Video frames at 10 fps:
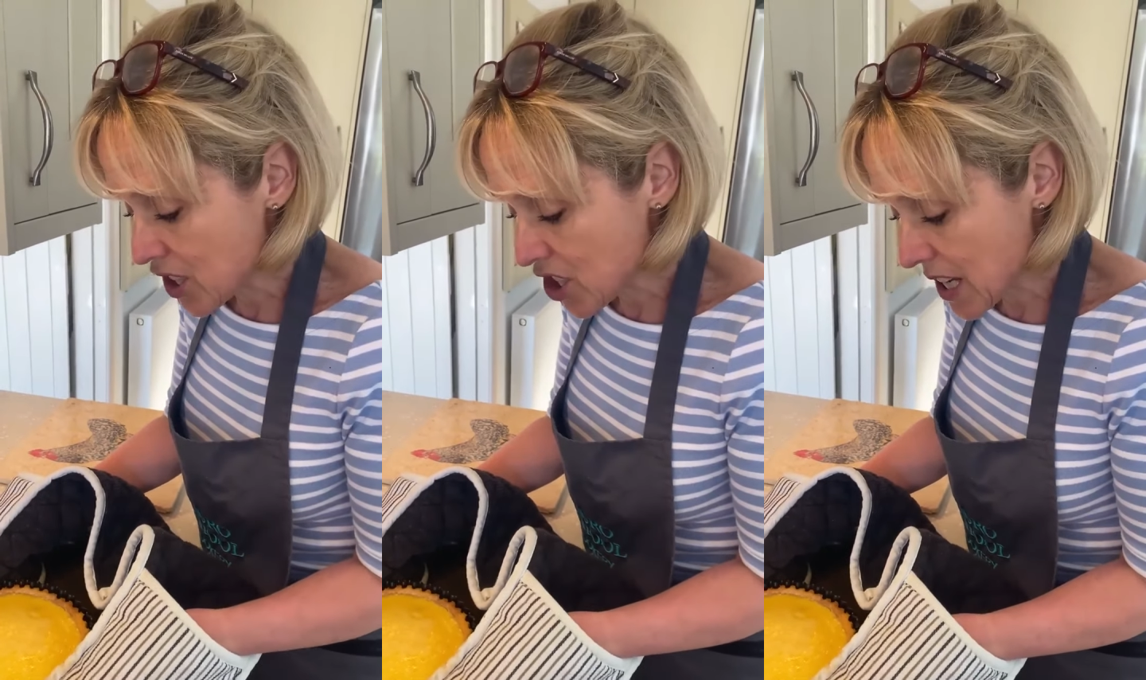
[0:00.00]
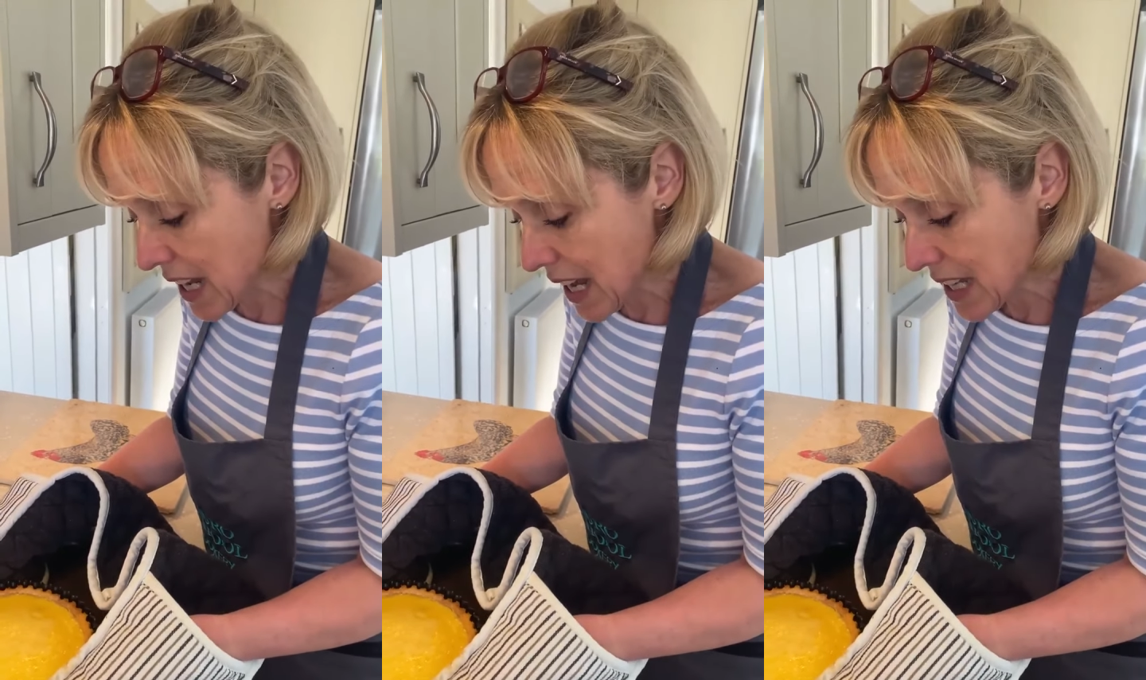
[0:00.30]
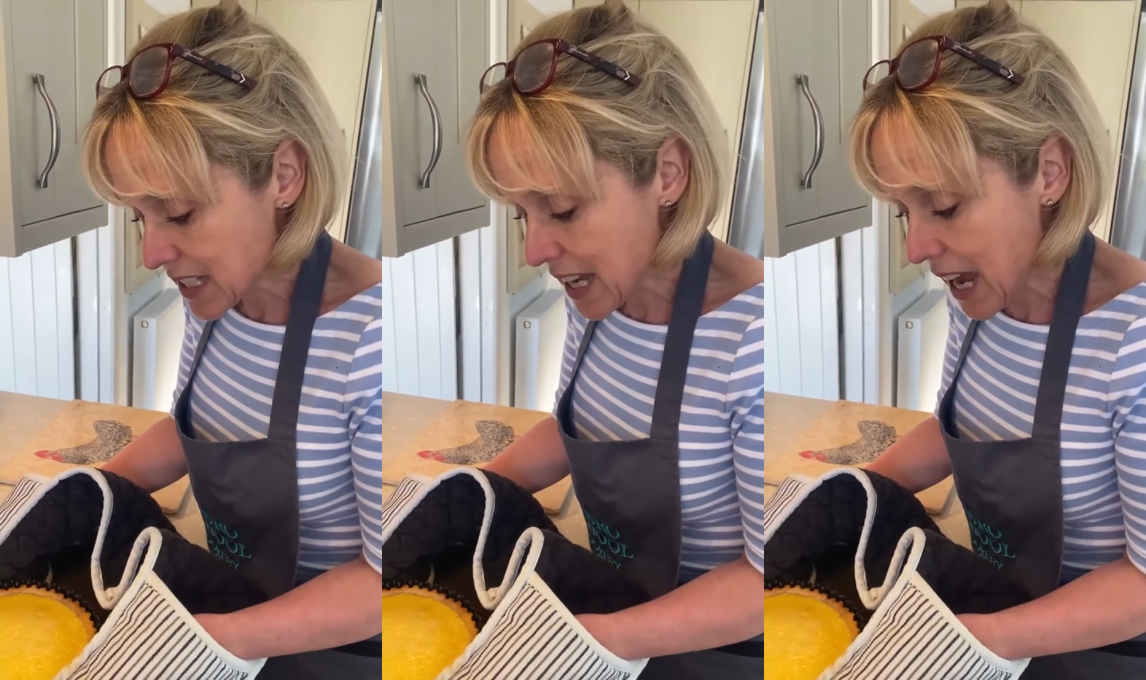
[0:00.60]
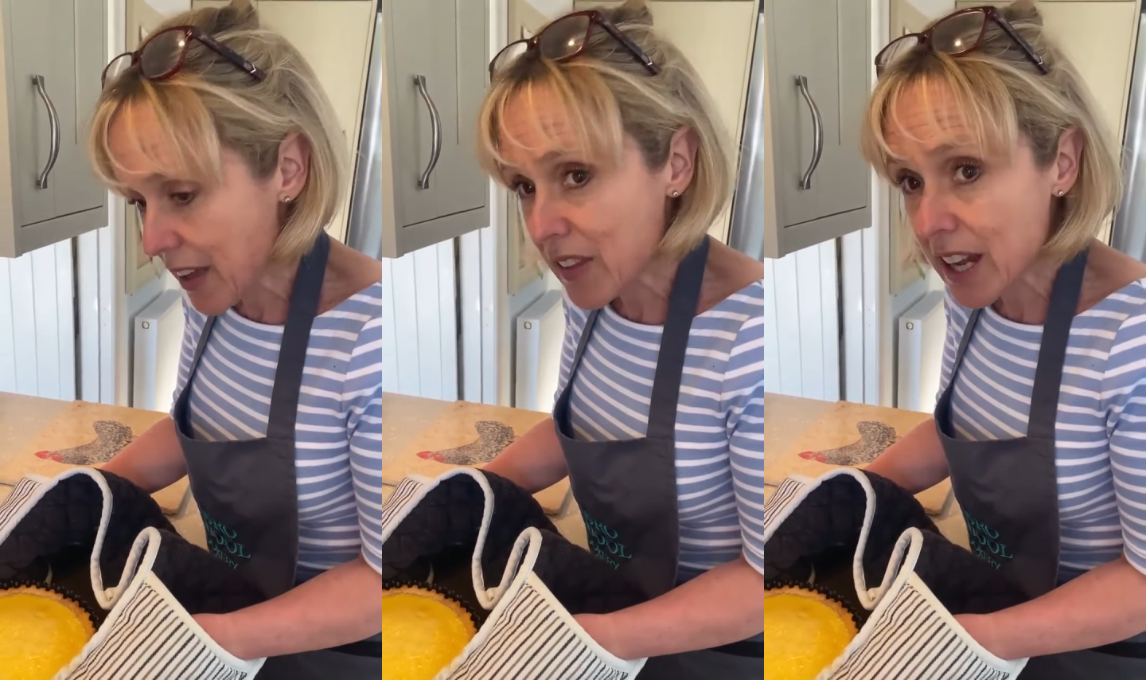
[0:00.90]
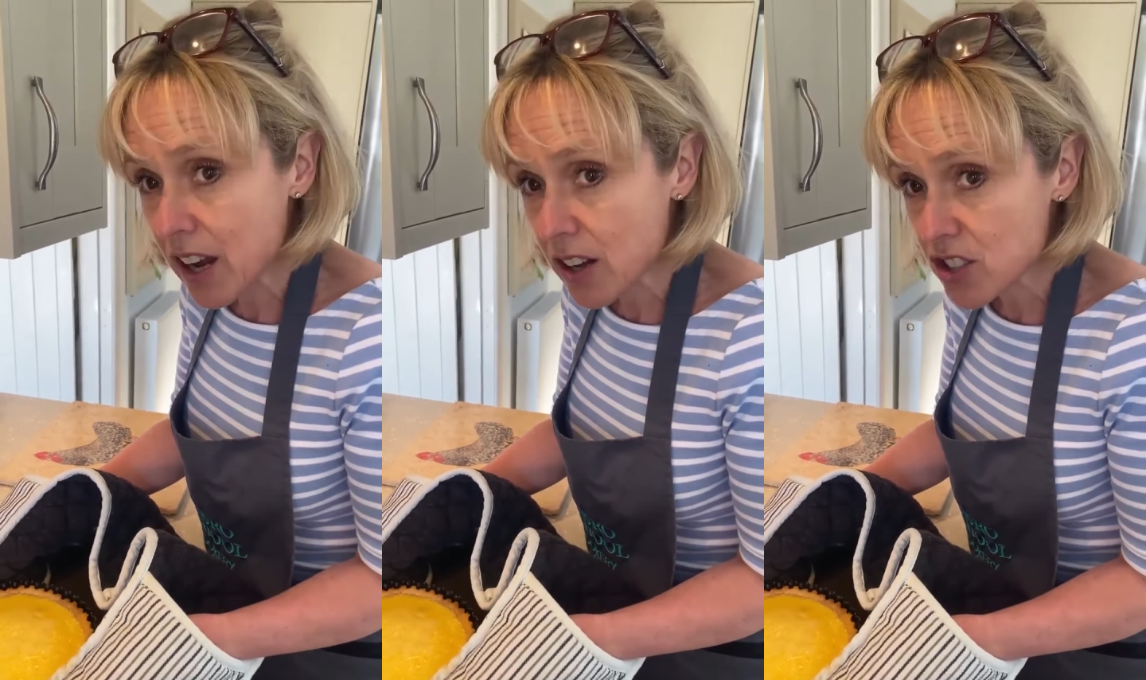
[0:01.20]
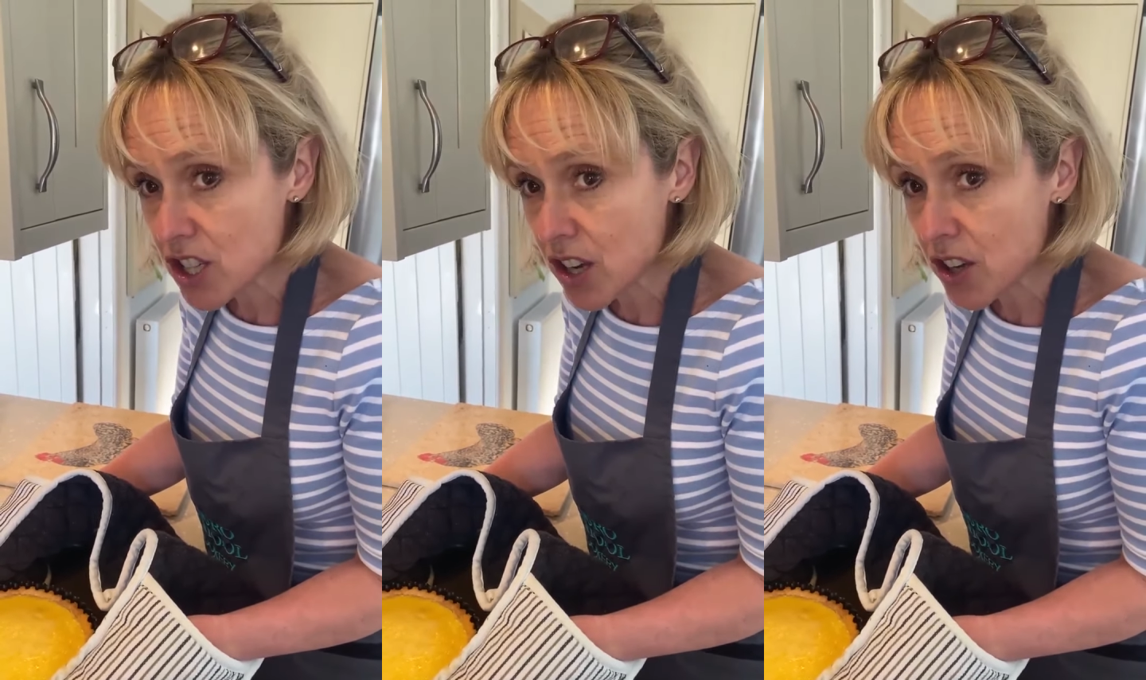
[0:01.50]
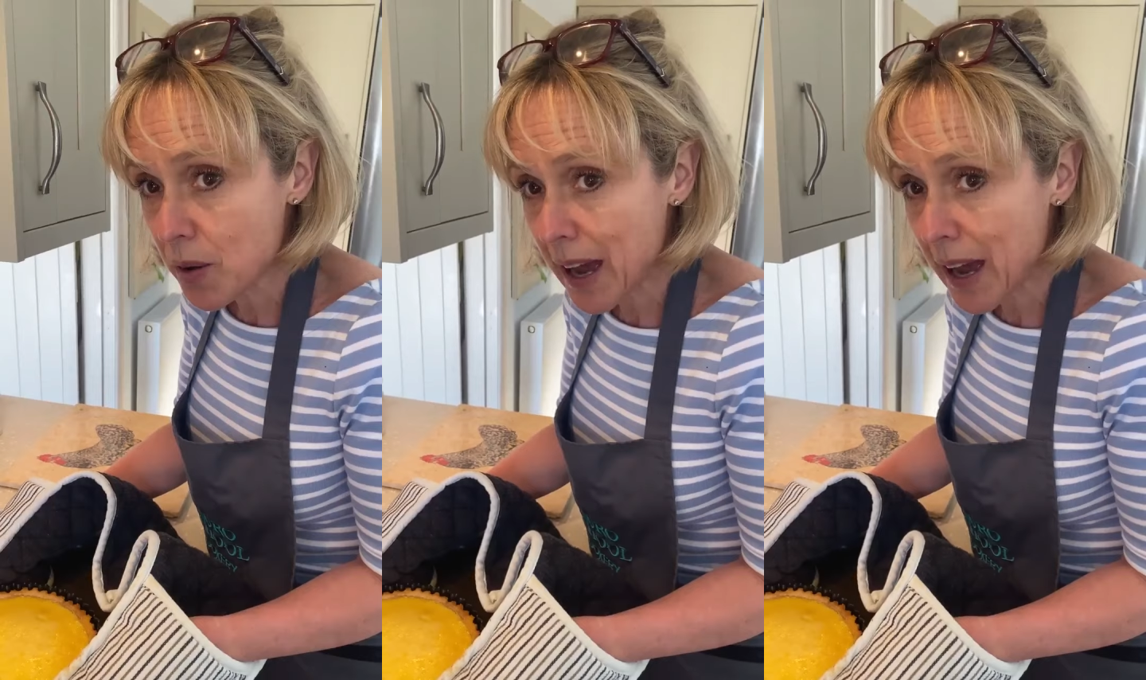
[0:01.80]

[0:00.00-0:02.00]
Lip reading: chill it, and then I'll show you